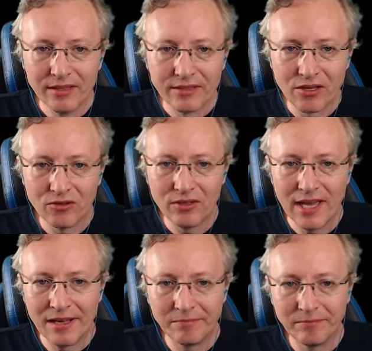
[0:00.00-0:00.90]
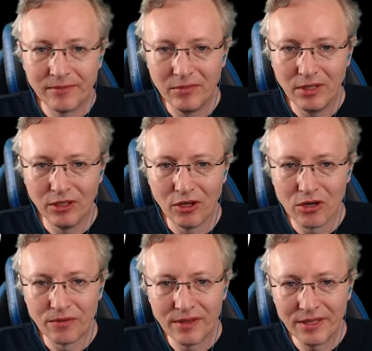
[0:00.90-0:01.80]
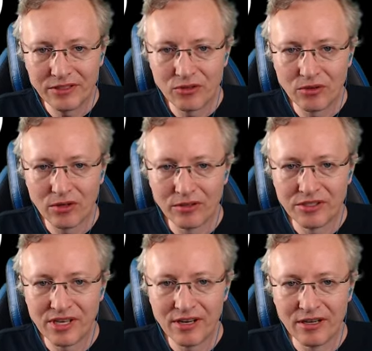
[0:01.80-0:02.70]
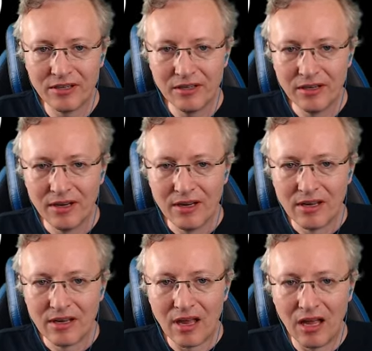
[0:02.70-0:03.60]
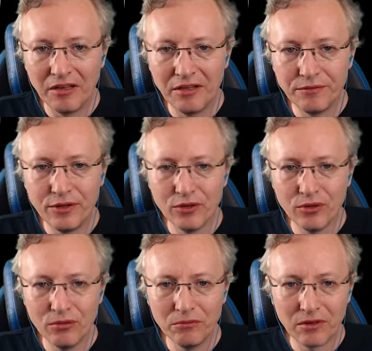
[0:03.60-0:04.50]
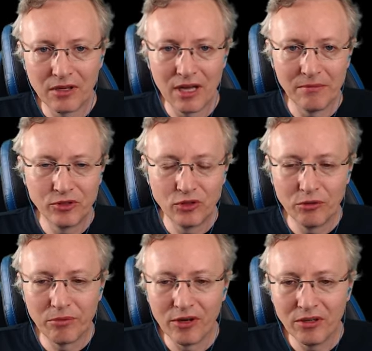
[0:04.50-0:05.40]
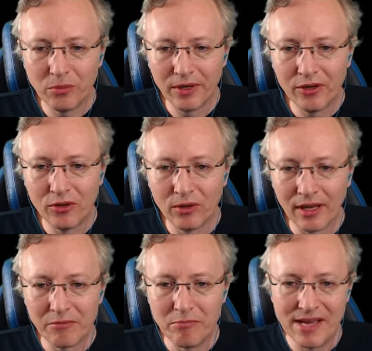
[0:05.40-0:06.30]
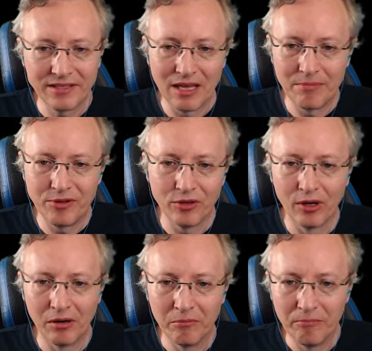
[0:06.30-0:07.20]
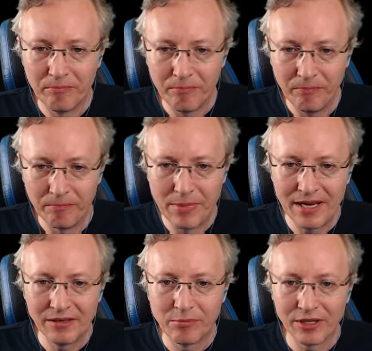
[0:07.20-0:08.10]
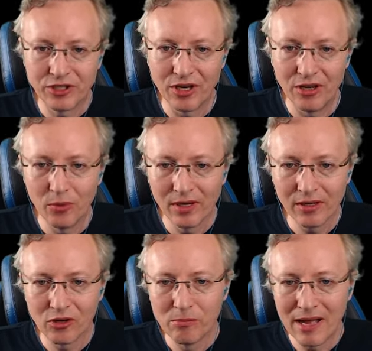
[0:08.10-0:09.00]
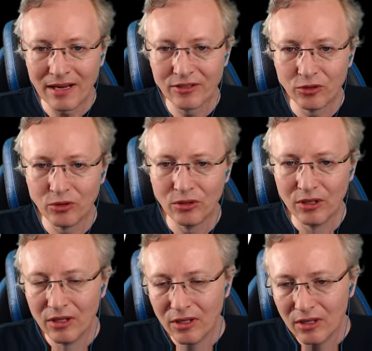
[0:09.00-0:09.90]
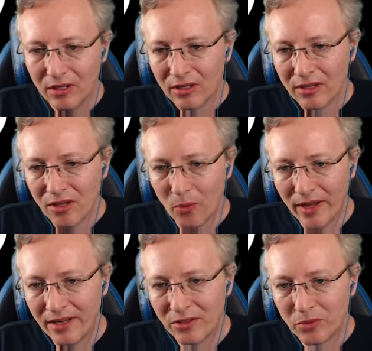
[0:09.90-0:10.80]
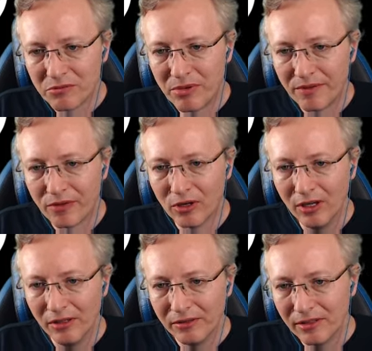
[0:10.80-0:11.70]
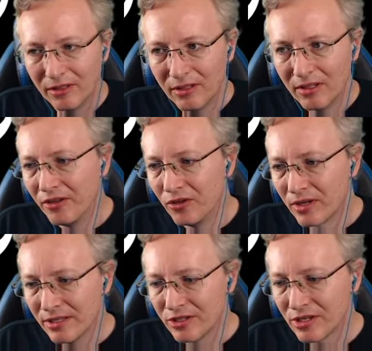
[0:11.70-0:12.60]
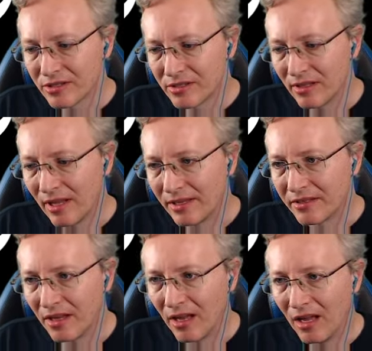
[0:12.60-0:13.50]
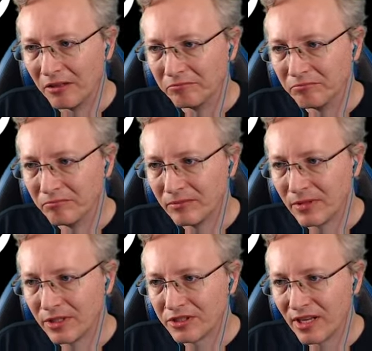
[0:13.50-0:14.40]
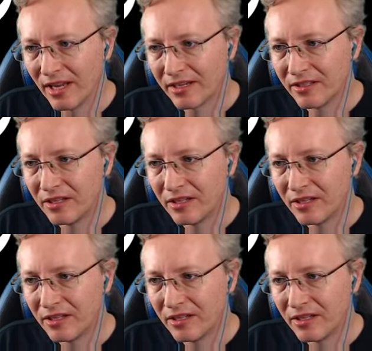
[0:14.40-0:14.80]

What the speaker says: So yeah, a lot of things to consider. If you come to a point where you like messed up your paintbrush and you want to go back to the way it was before, you can just like select a